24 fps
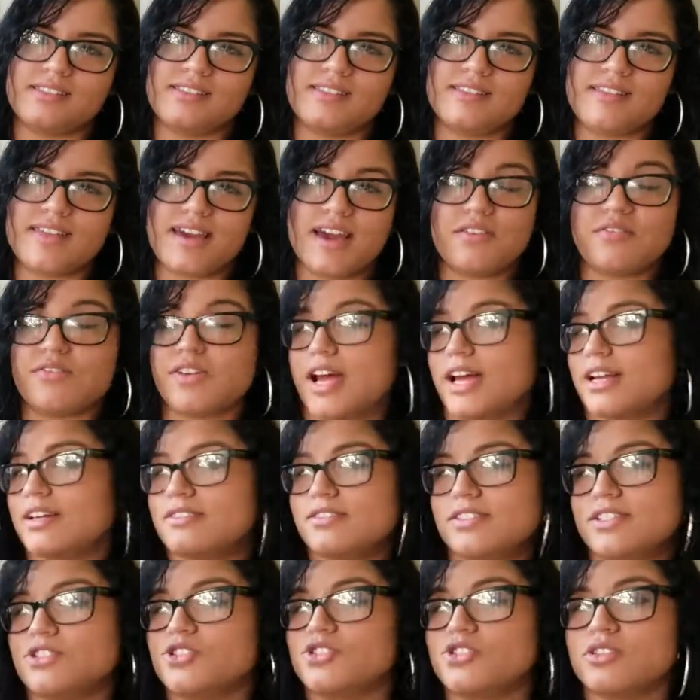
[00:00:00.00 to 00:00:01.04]
that ran
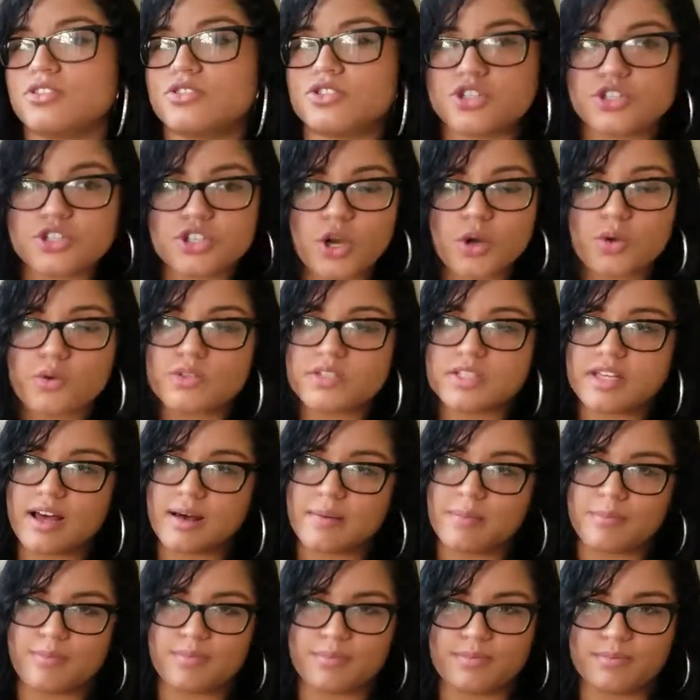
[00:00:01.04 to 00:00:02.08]
just shows
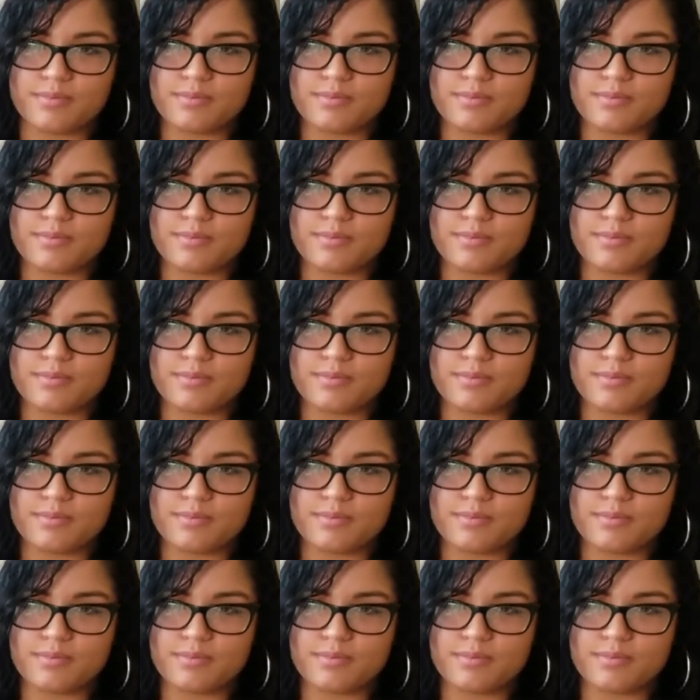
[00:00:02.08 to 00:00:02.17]
up